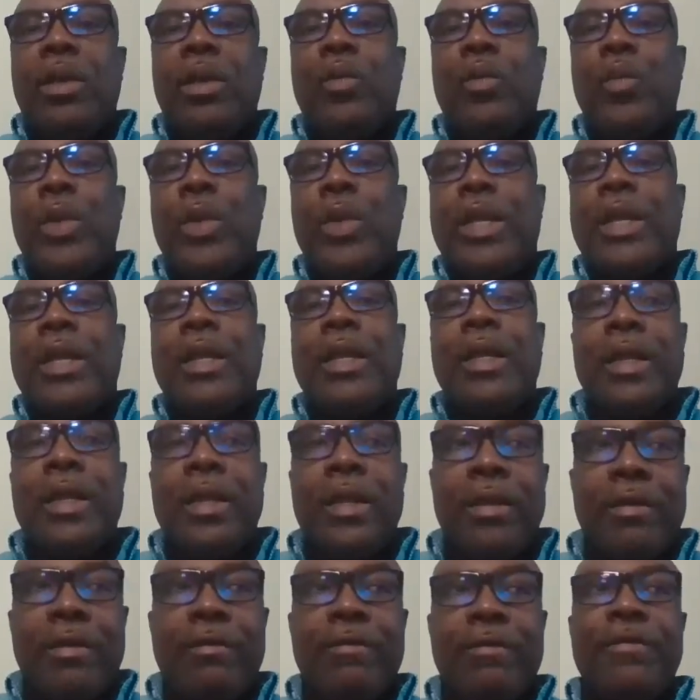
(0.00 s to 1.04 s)

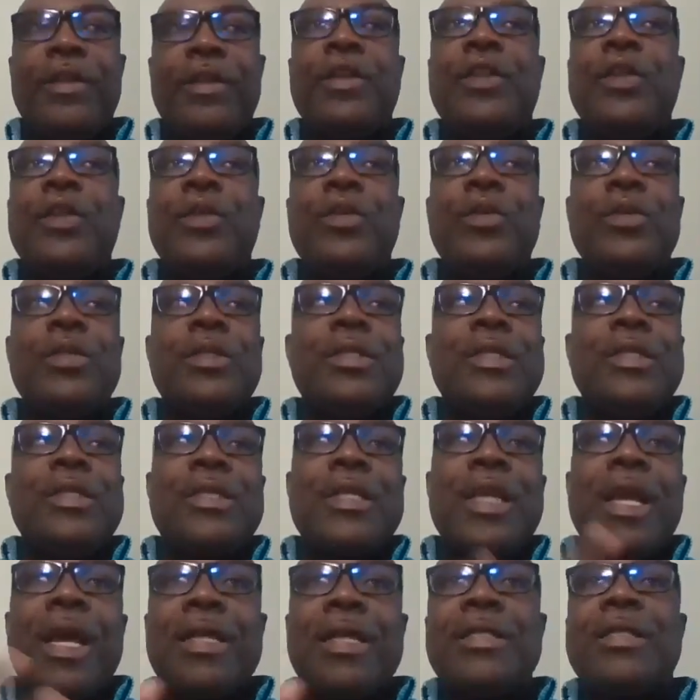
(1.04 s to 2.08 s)
weekly videos
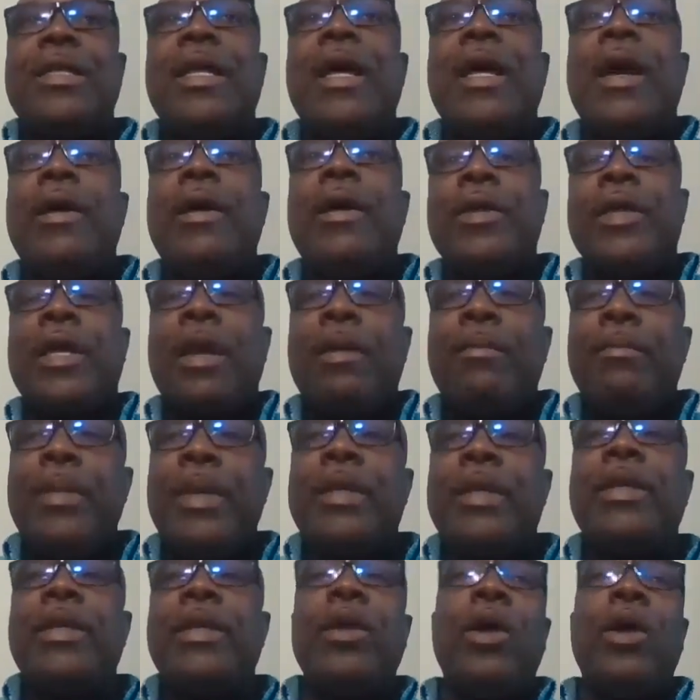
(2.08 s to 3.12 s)
discussing how you can
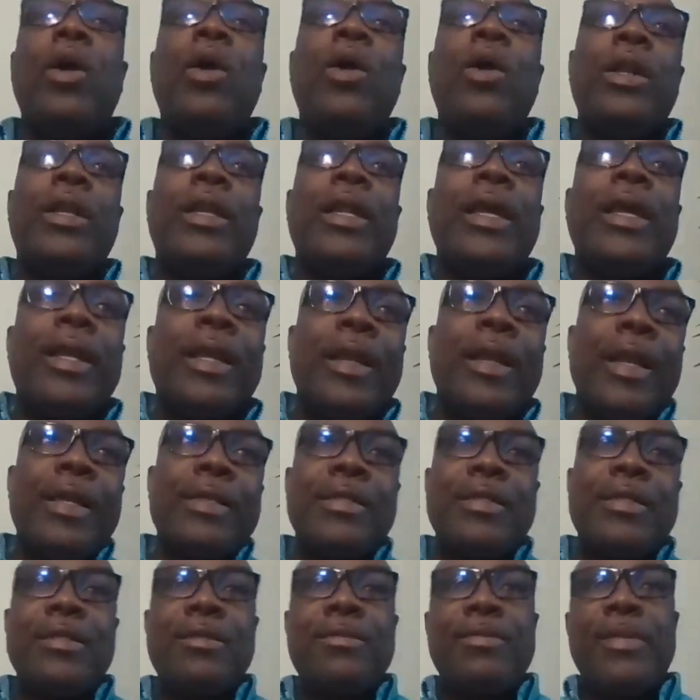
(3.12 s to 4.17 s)
make your online
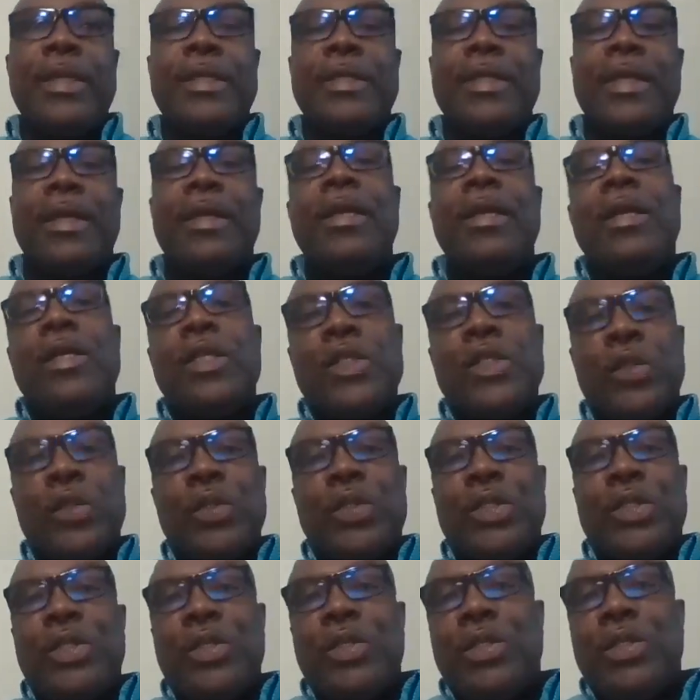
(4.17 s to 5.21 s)
classes better. So
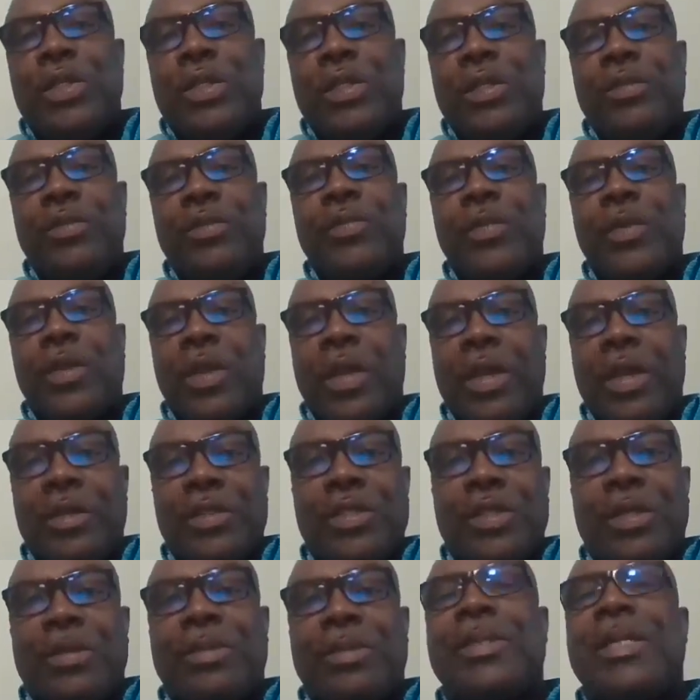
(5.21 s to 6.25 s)
tune in and
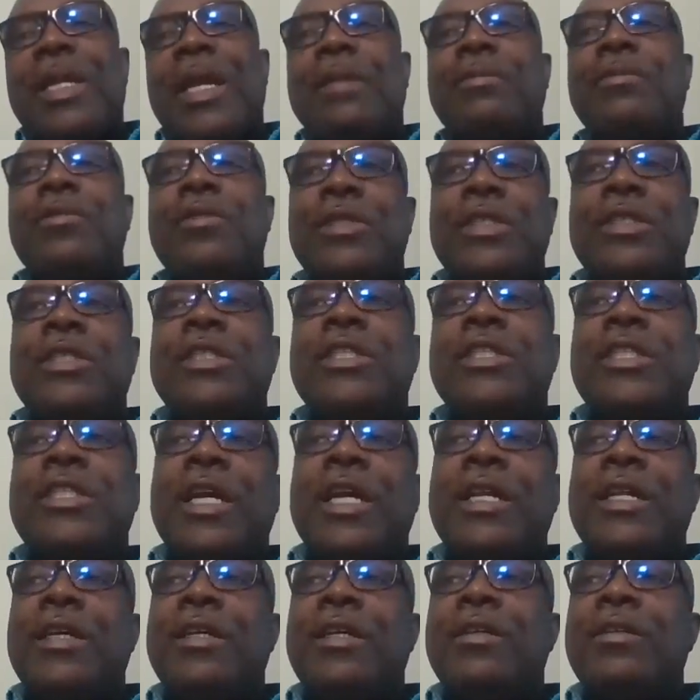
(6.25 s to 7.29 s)
subscribe to this
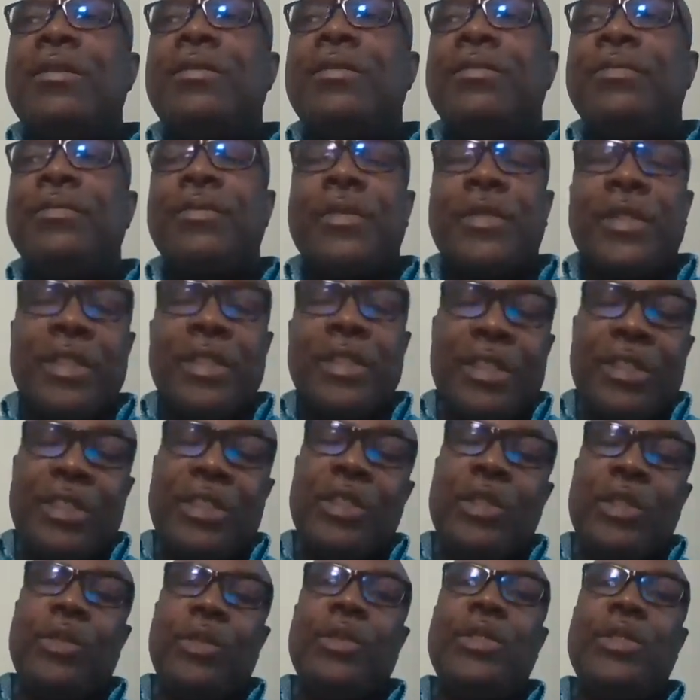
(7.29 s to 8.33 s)
channel, this
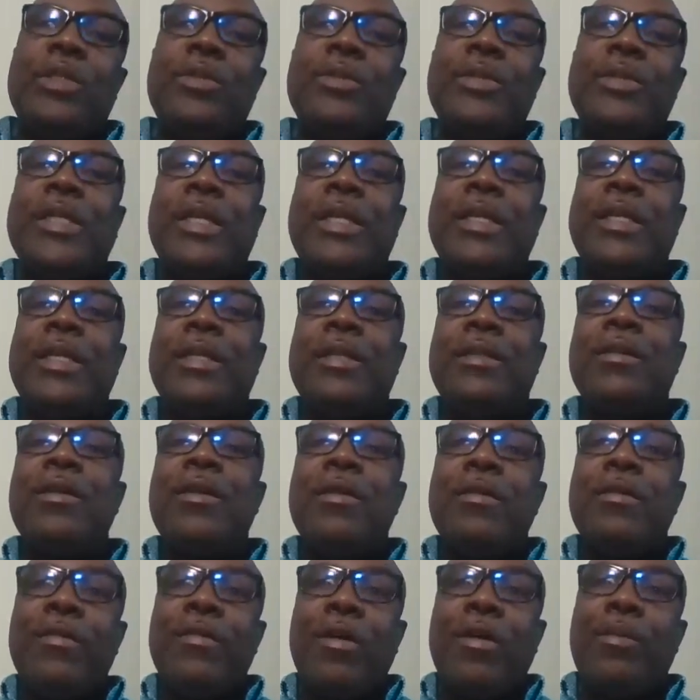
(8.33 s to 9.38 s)
YouTube channel,
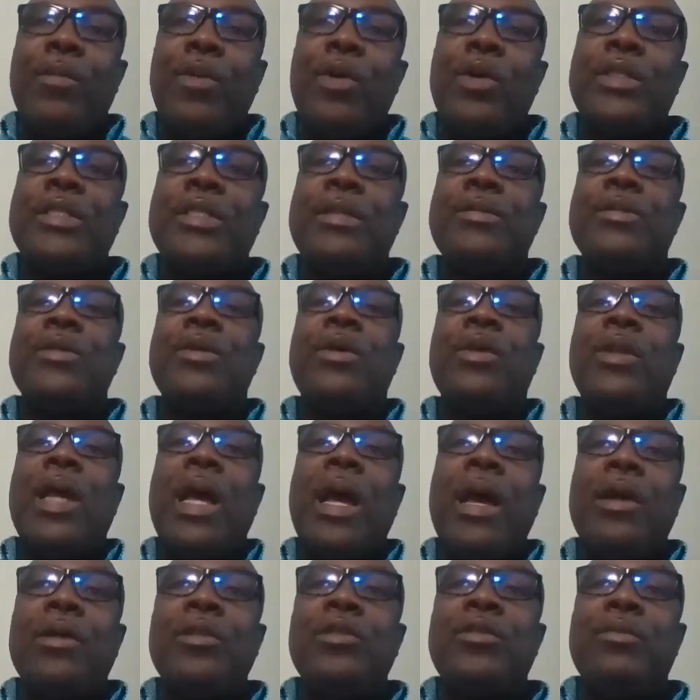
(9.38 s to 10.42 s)
for more tips on
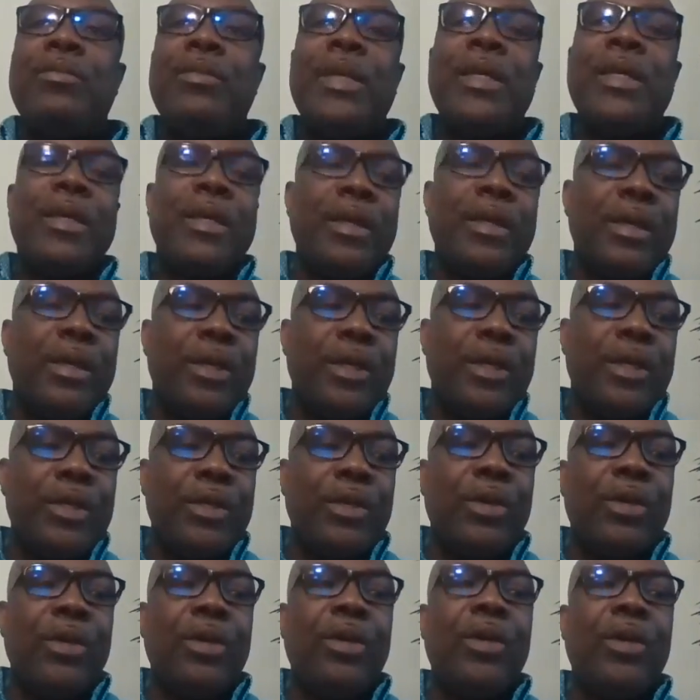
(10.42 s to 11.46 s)
how to make
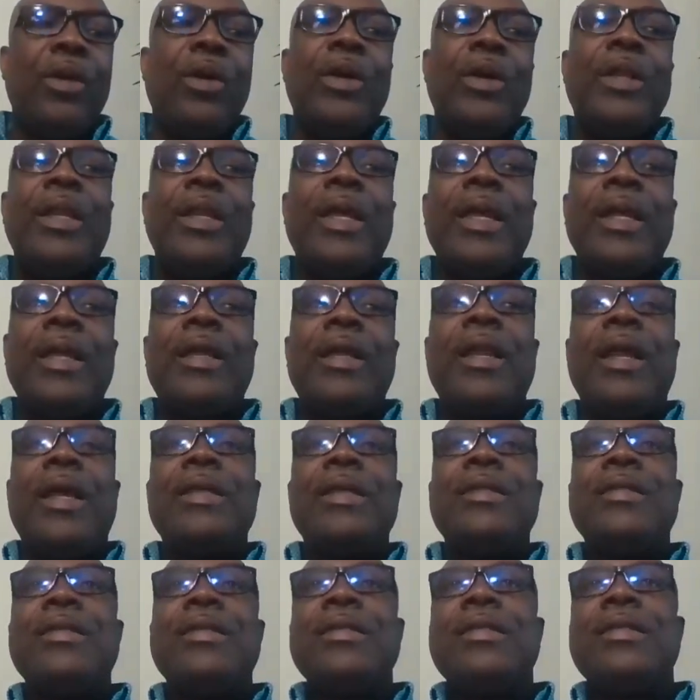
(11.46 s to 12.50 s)
your online
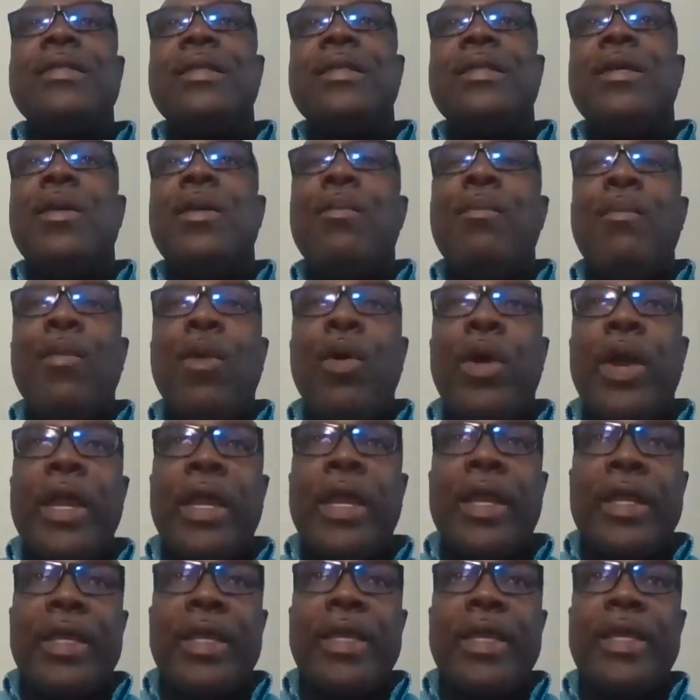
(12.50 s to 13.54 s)
classes more
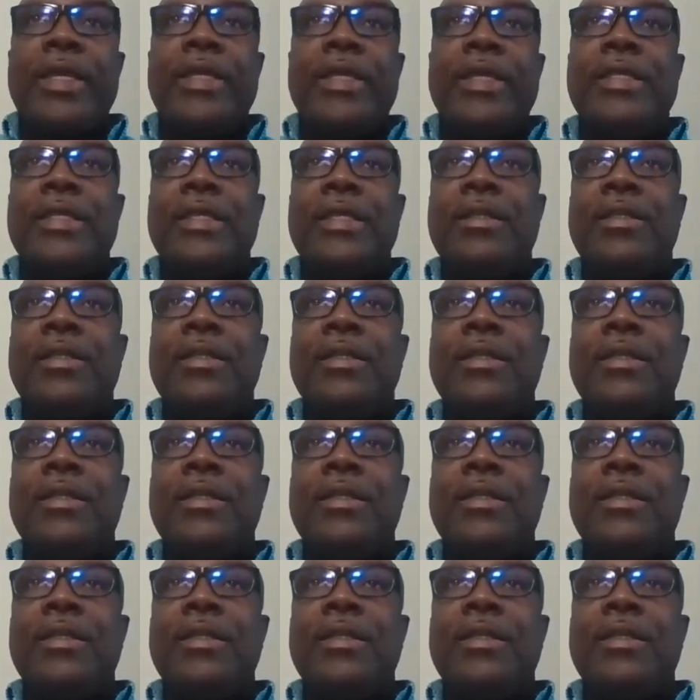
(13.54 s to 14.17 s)
engaging,